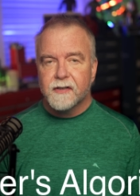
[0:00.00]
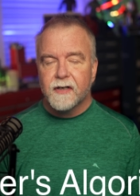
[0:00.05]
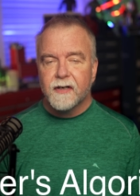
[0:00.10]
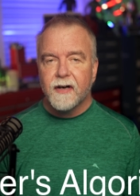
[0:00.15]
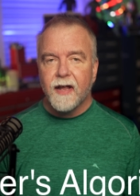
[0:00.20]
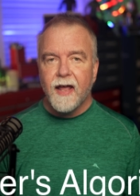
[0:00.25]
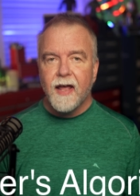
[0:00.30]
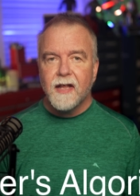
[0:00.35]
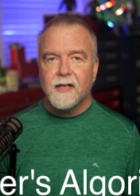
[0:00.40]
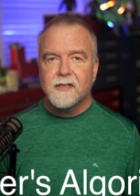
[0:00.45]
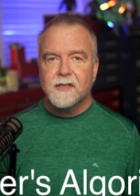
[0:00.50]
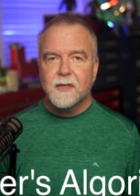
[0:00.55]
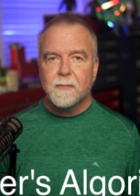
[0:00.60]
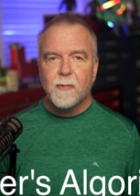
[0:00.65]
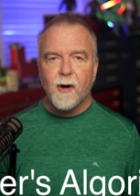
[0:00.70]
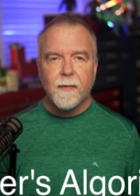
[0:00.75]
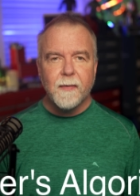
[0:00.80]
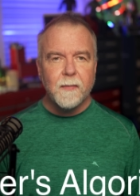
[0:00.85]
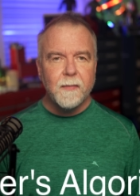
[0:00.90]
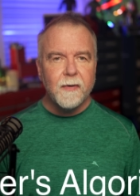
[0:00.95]
that enhance the
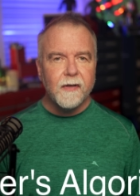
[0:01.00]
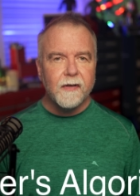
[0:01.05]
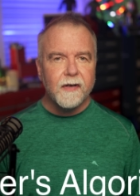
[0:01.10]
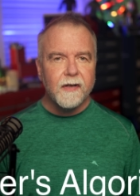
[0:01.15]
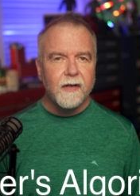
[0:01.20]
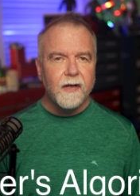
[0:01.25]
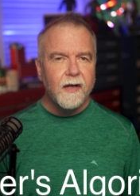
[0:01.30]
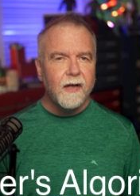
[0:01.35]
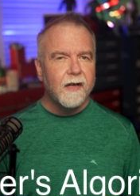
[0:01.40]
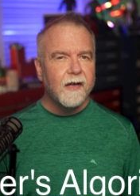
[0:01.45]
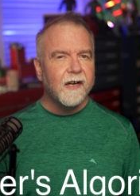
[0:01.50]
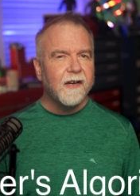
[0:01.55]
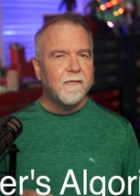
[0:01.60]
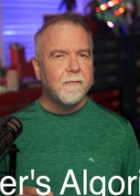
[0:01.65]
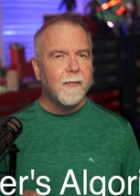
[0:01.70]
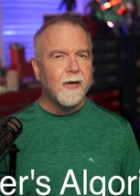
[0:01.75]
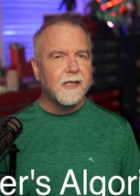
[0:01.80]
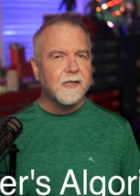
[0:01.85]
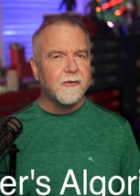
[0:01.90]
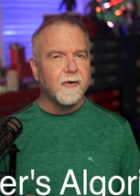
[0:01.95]
probability of
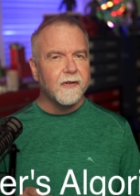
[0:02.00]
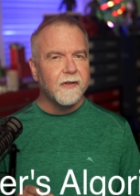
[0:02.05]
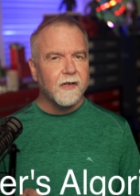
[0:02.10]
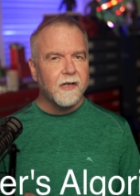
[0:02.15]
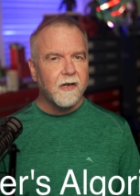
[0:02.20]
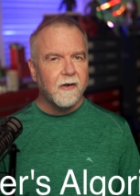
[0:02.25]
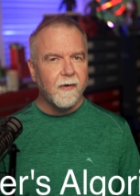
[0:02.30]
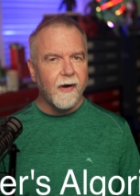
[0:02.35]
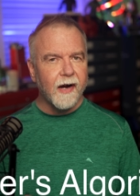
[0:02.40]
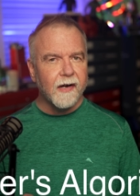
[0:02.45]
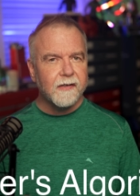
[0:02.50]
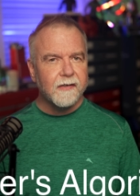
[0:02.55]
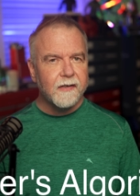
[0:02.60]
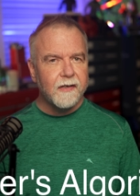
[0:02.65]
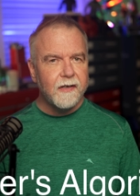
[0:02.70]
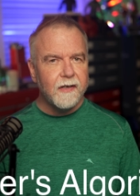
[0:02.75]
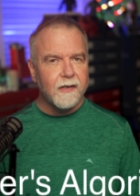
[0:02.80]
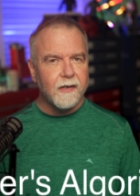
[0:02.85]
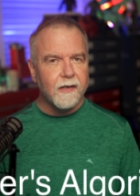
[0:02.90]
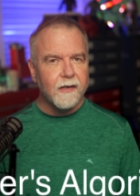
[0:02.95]
measuring the correct
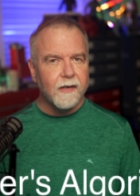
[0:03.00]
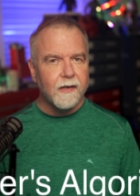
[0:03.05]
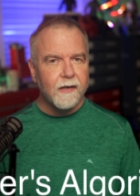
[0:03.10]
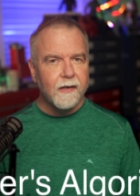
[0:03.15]
key.